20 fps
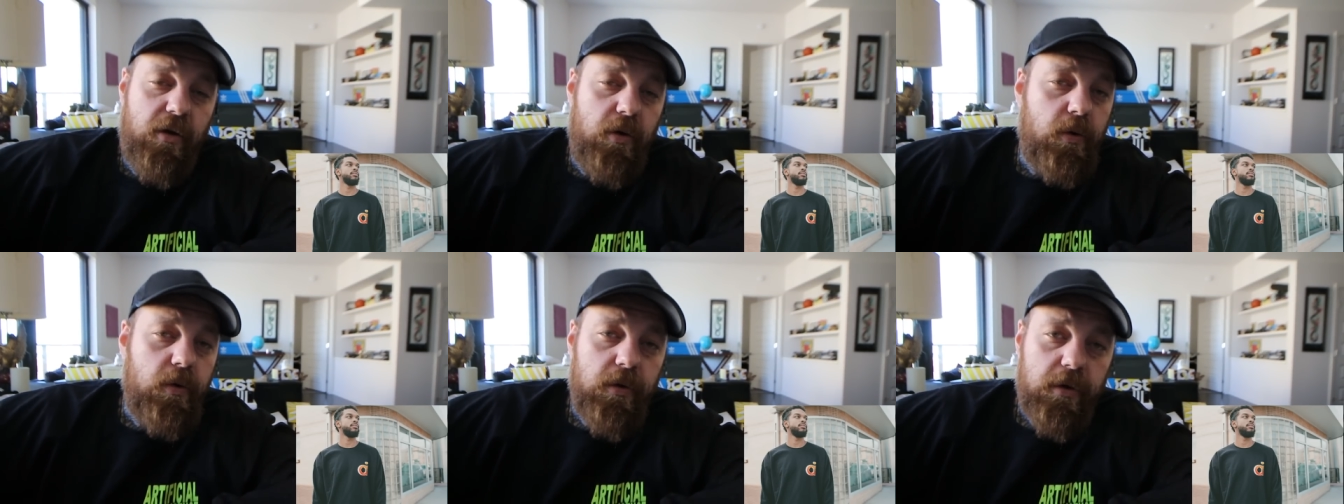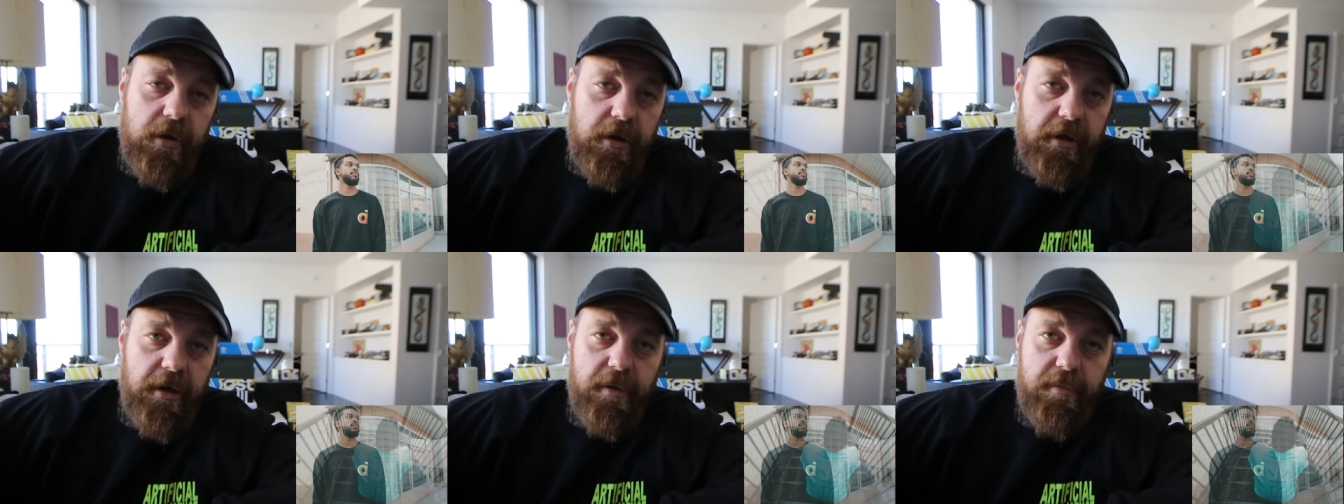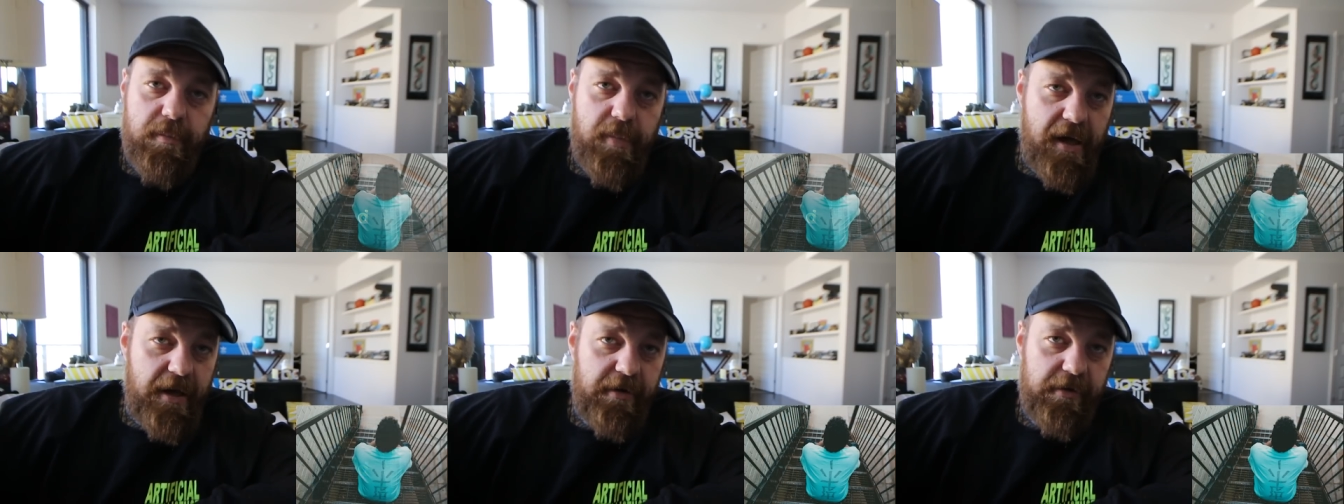cooler
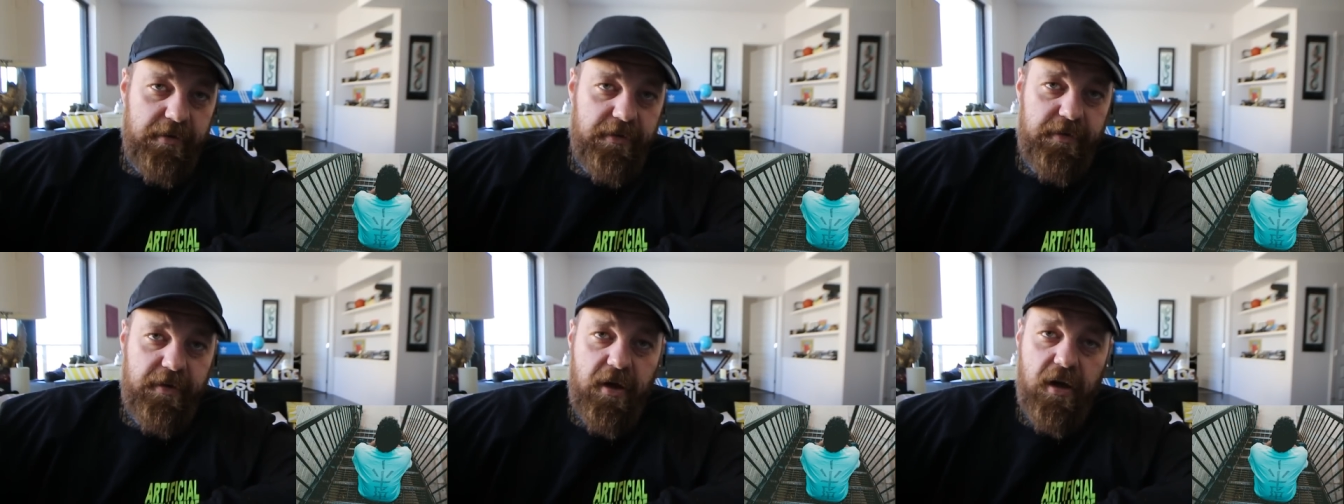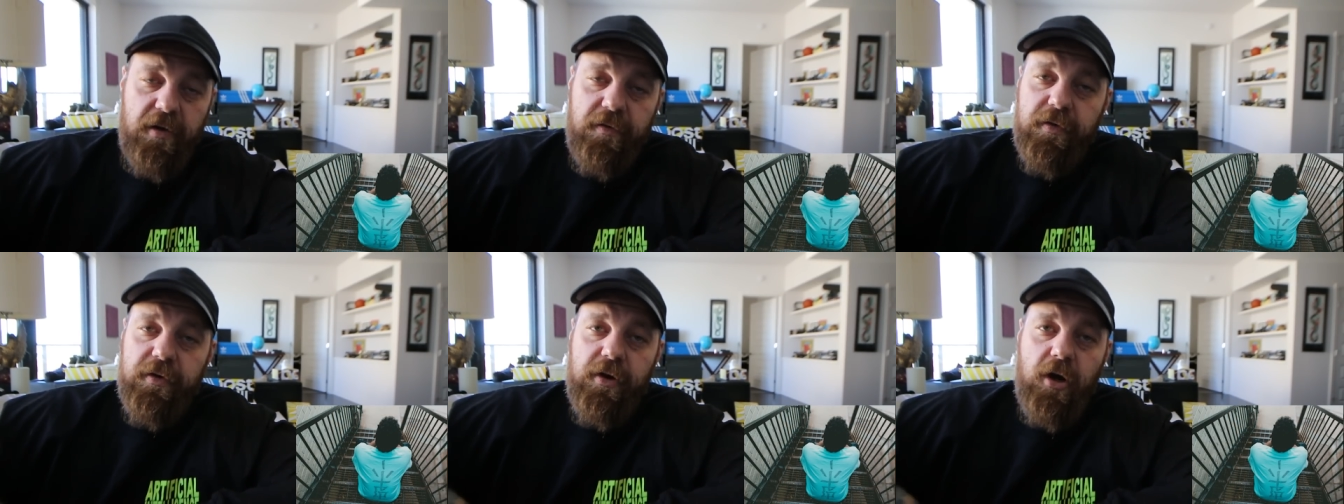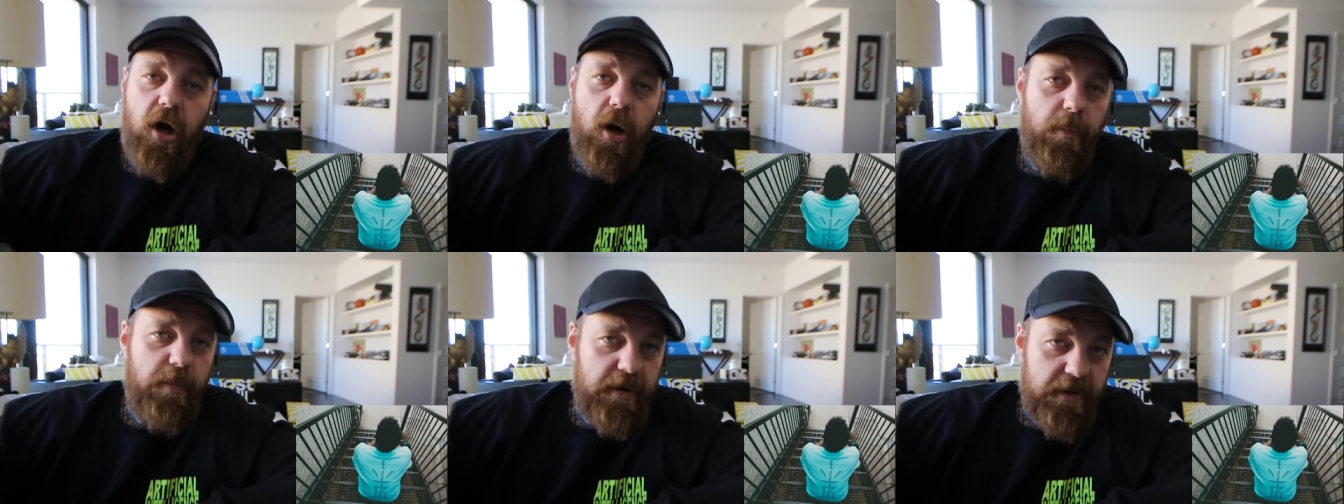and better stuff and
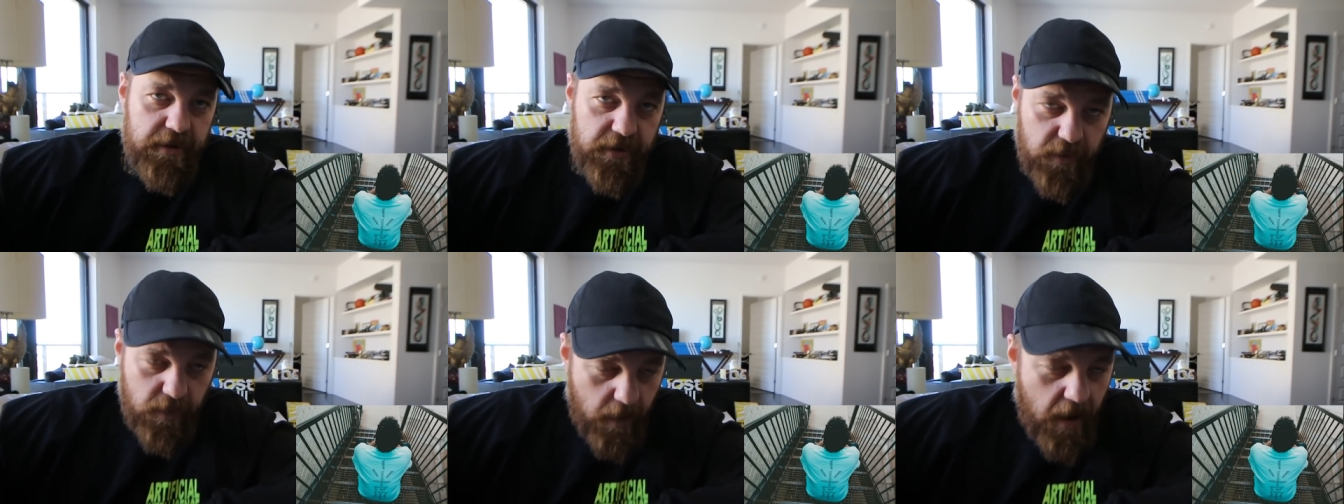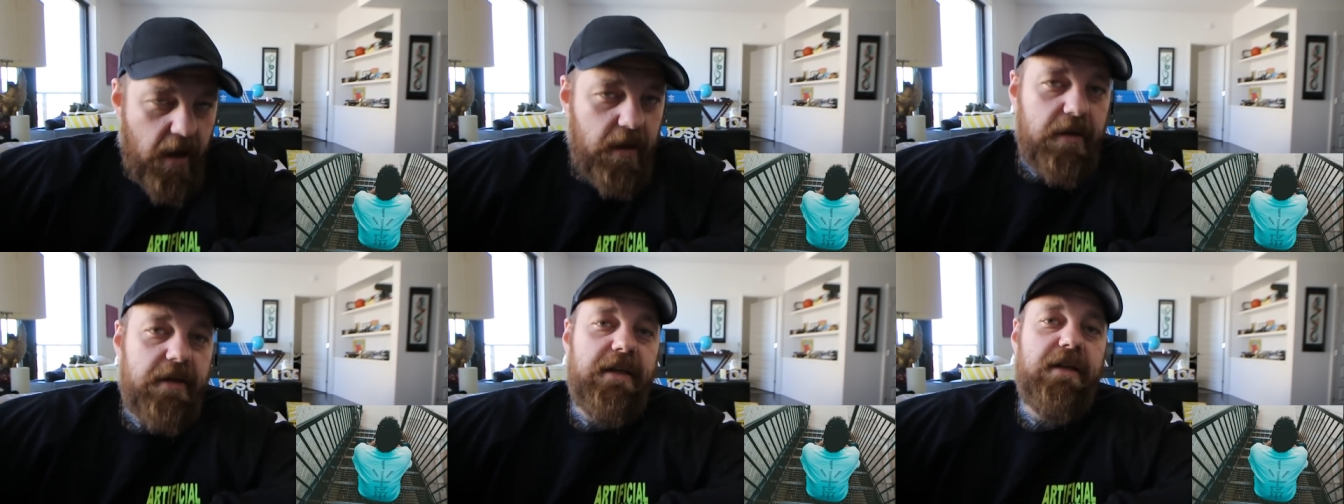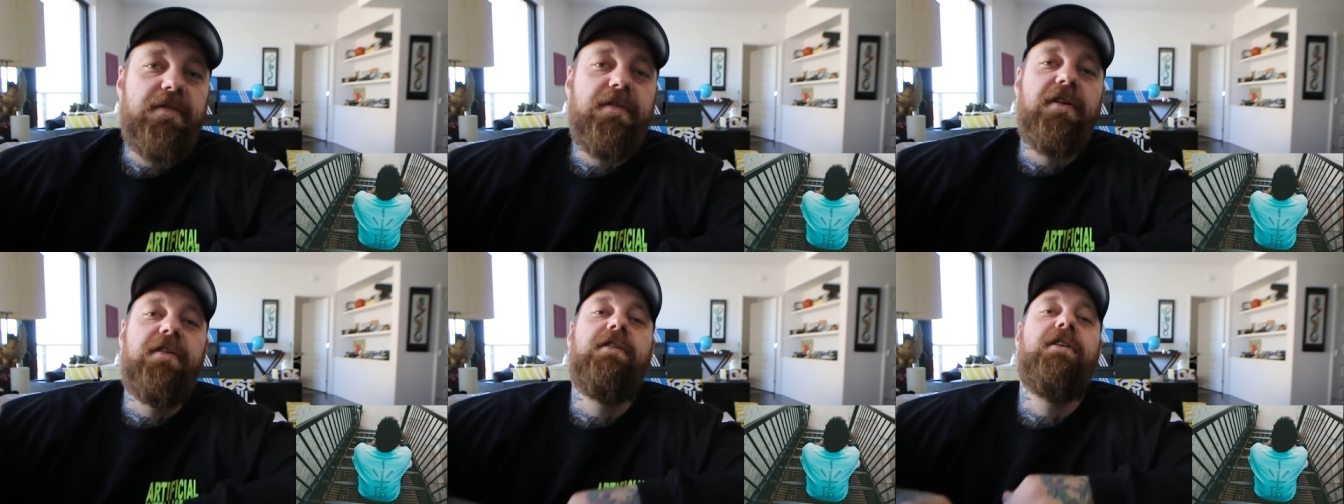upping the
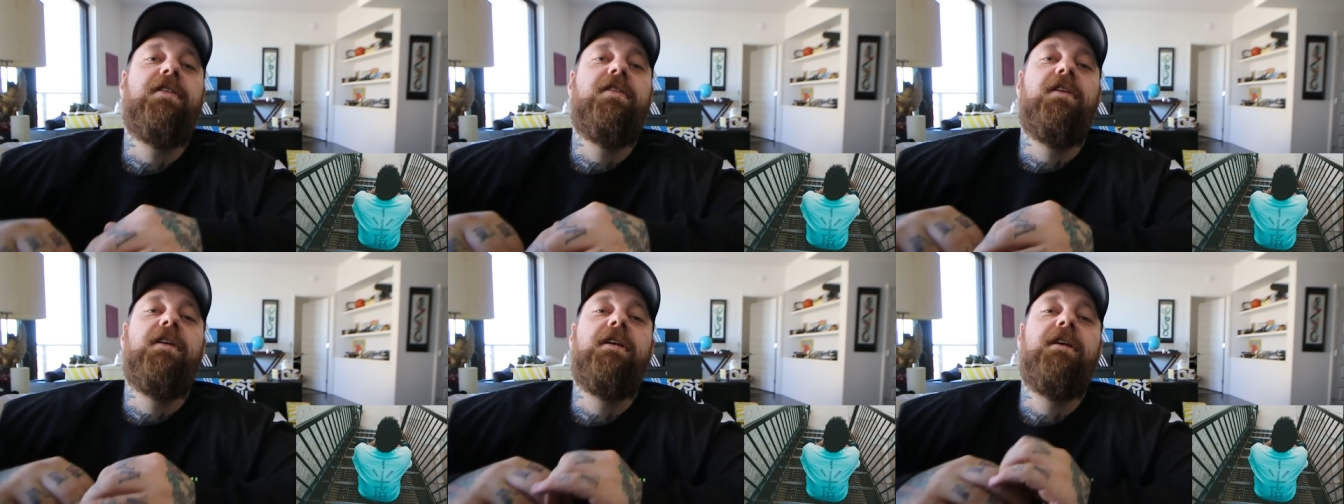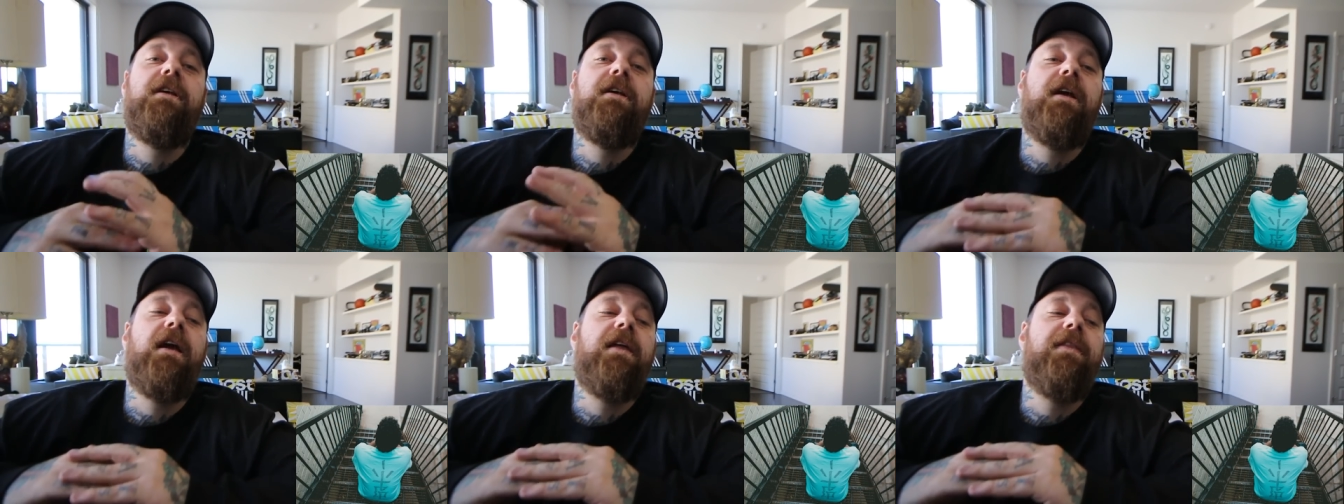quality of everything.